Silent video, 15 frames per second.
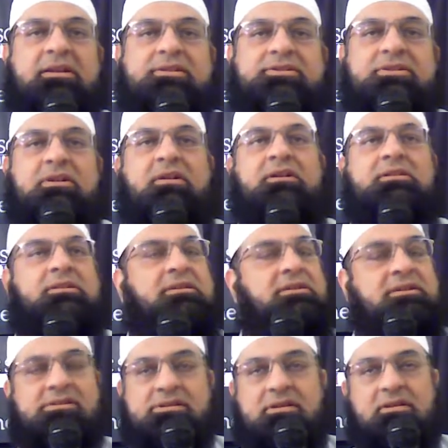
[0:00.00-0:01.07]

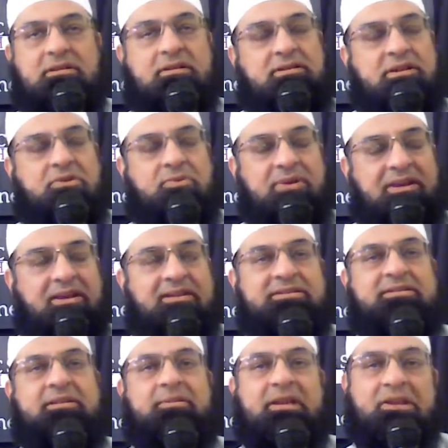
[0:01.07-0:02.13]
Inshallah will
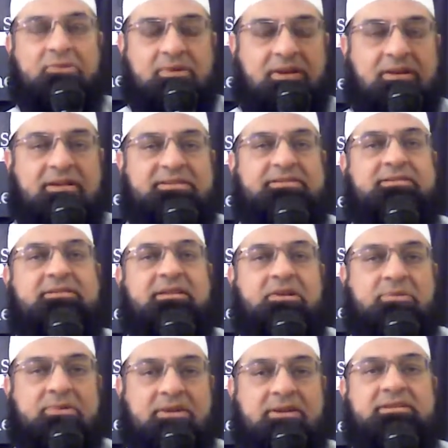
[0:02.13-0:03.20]
accept, He will listen,
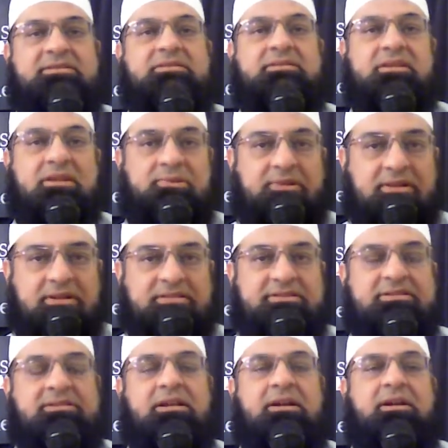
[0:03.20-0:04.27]
He will listen, He will
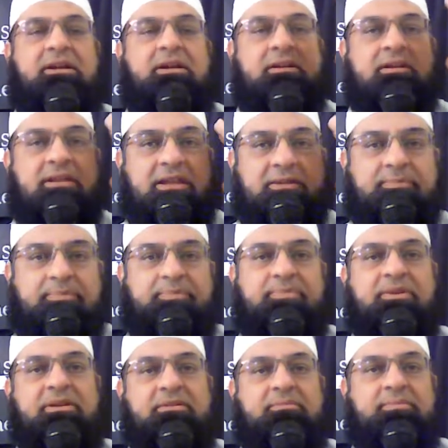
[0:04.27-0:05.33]
listen. Keep
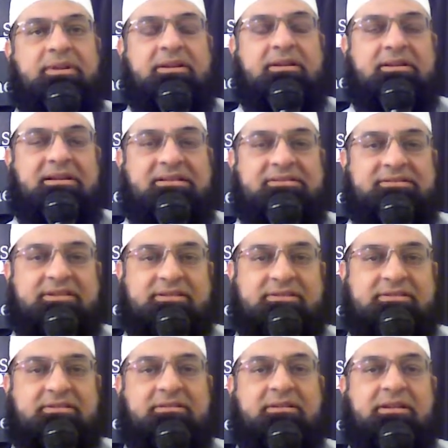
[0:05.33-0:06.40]
being
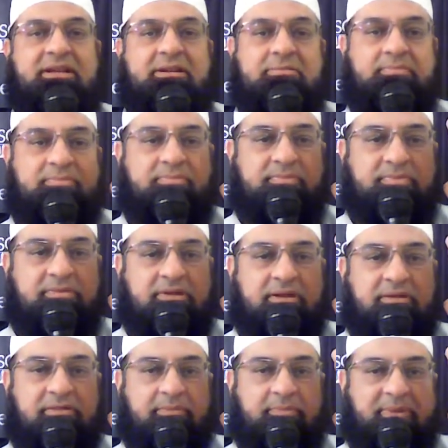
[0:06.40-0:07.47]
consistent, keep
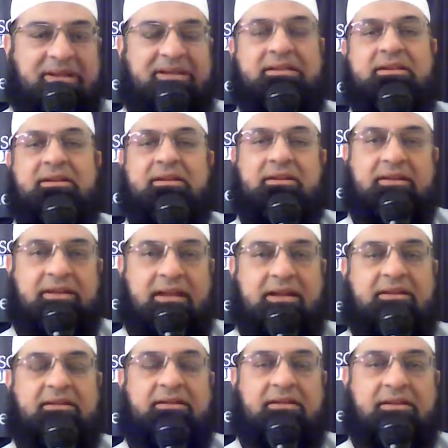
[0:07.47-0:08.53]
repeating and
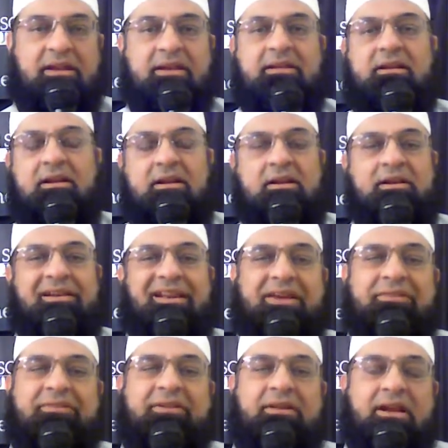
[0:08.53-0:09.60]
again.
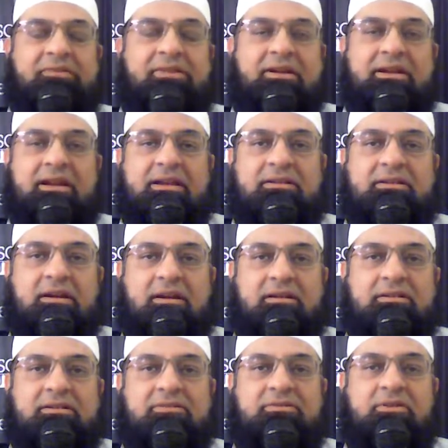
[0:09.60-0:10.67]
Never ever get
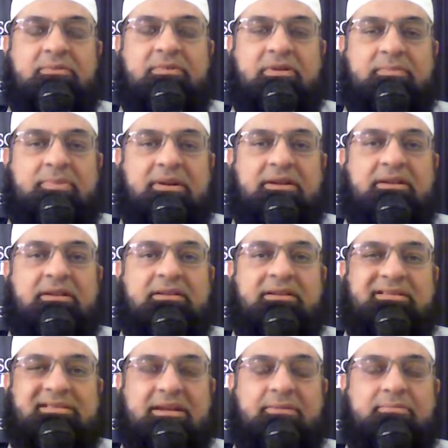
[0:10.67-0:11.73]
tired from repeating the
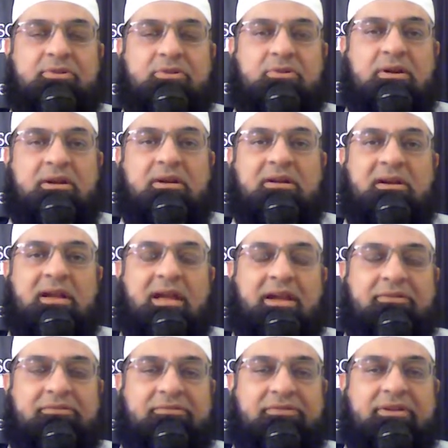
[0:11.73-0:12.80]
same dua
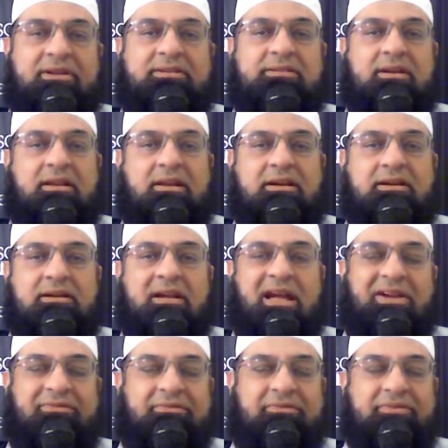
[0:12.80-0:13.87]
every salah,
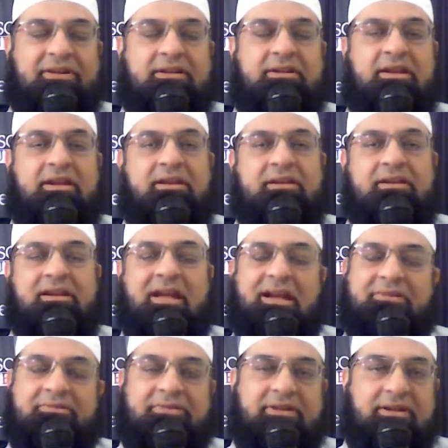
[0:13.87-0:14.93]
every day,
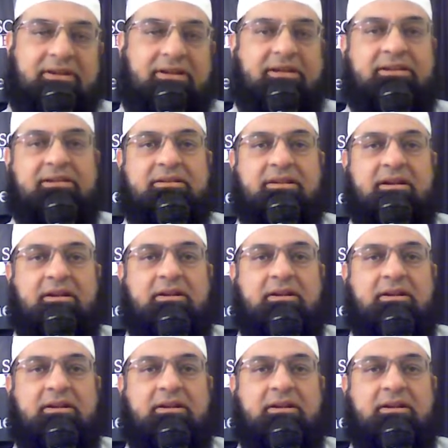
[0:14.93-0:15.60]
every night.